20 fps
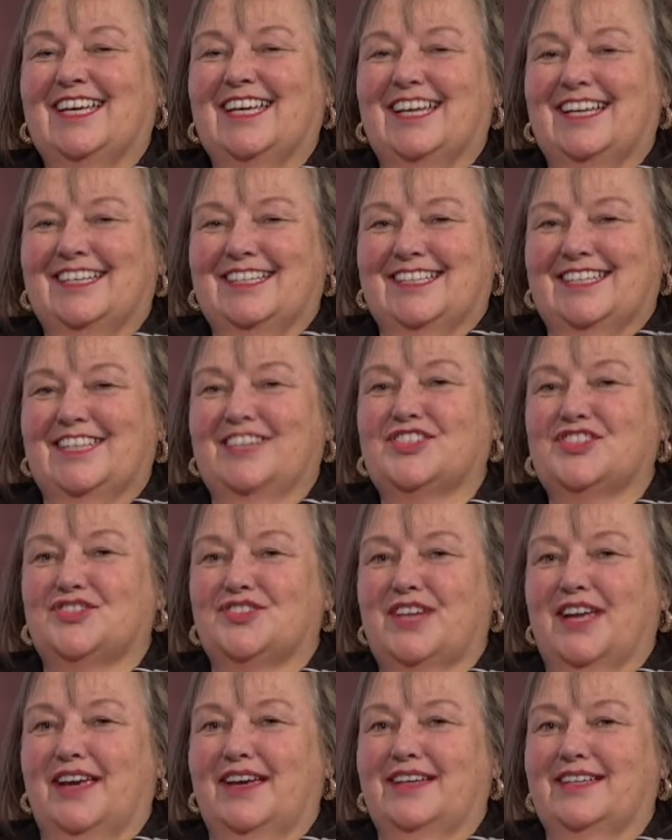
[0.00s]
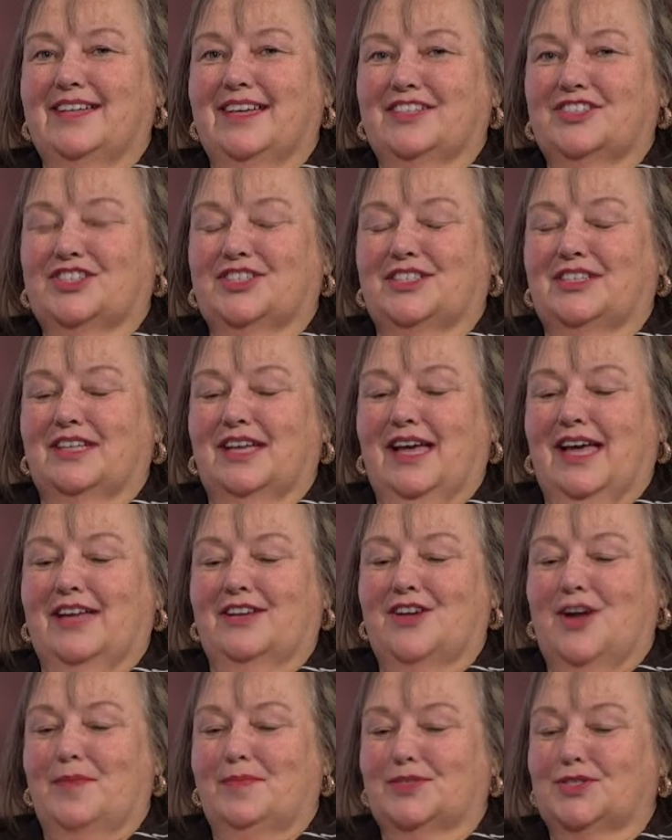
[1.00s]
Uh, yesterday, I actually had
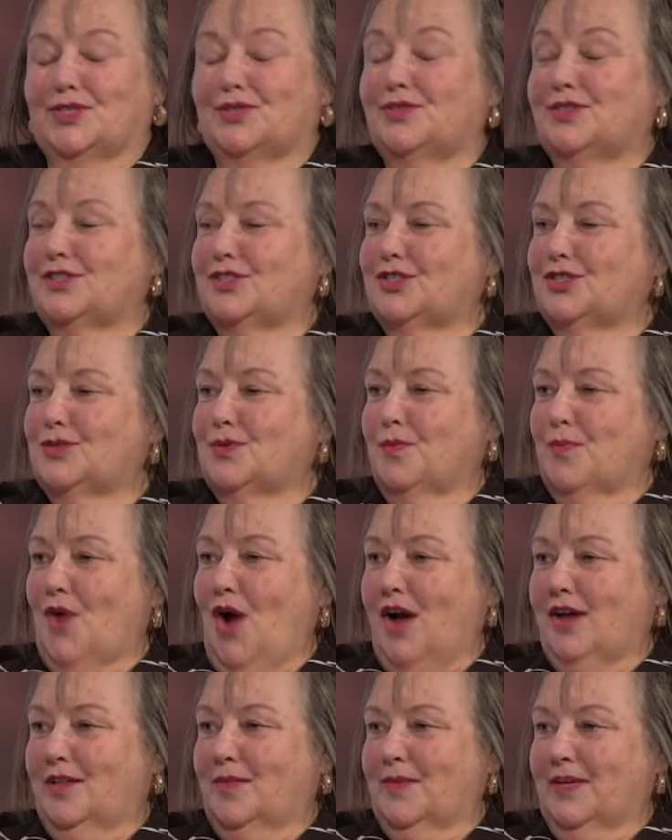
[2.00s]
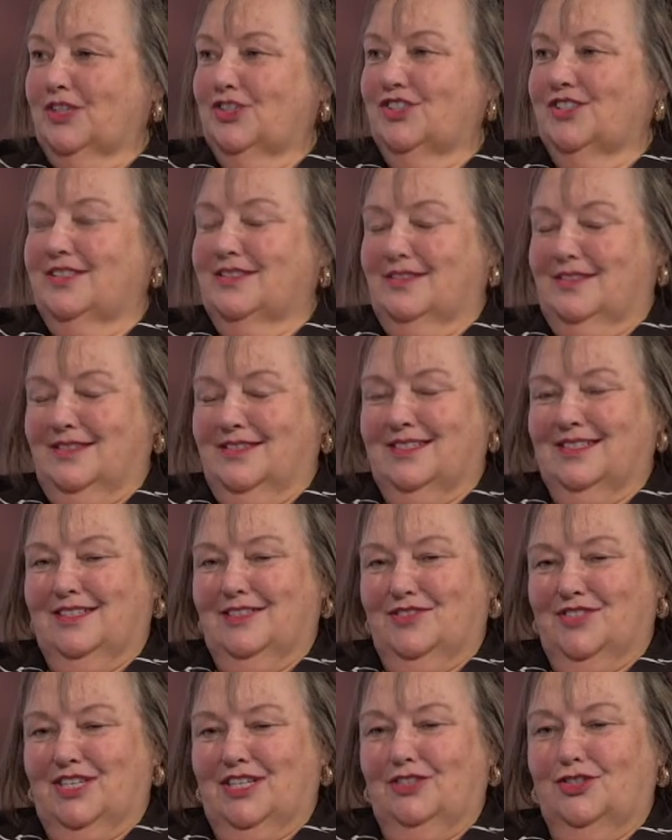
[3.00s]
an opportunity to do a proclamation at the City of
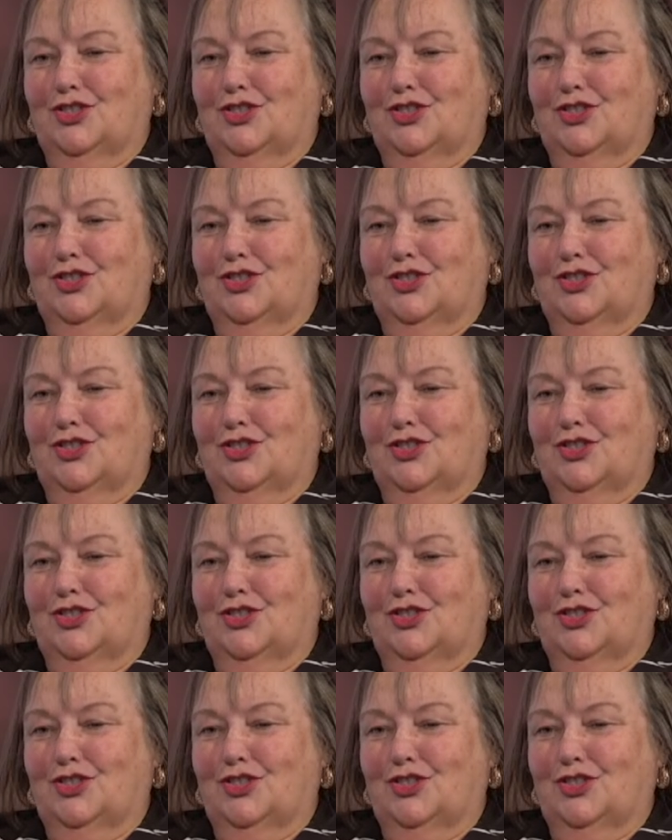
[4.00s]
St.